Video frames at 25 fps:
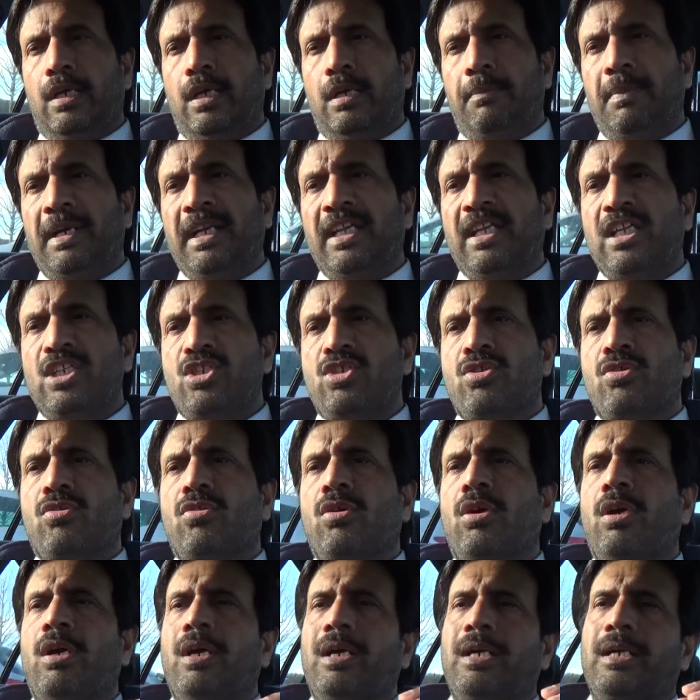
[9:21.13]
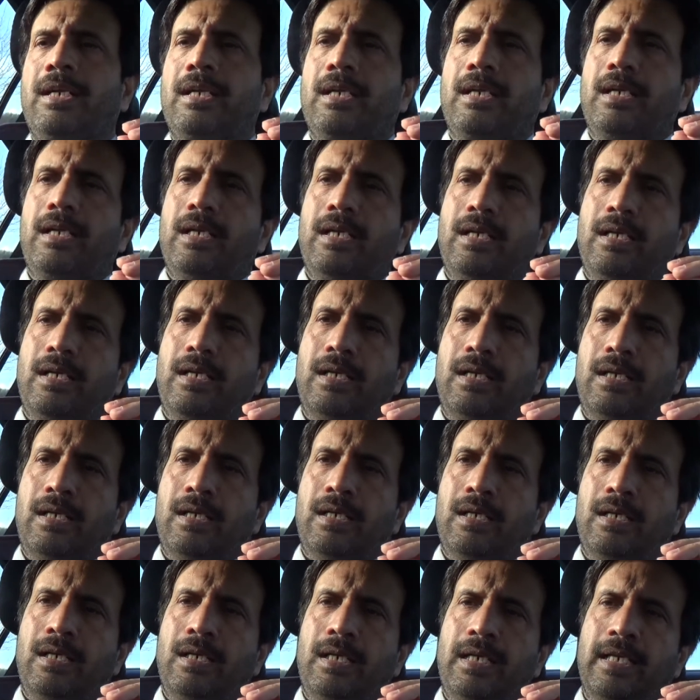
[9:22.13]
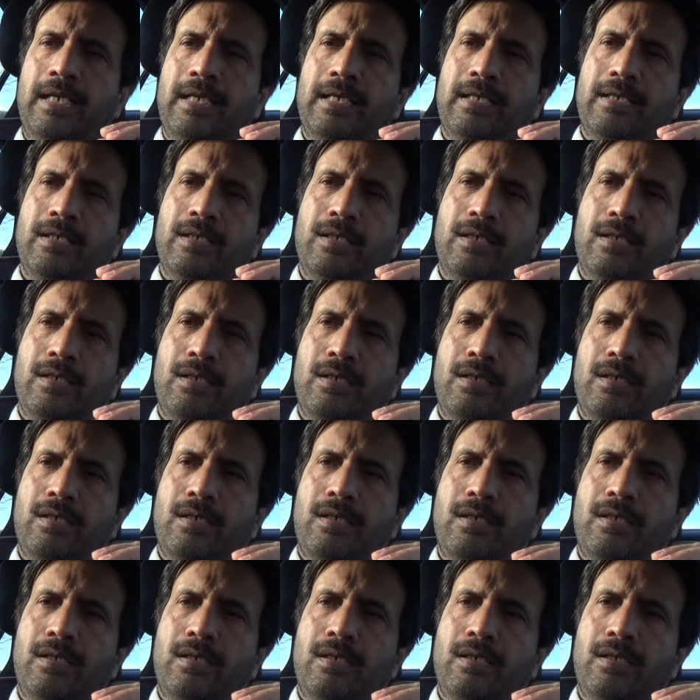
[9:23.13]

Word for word: a medication called uh, like uh,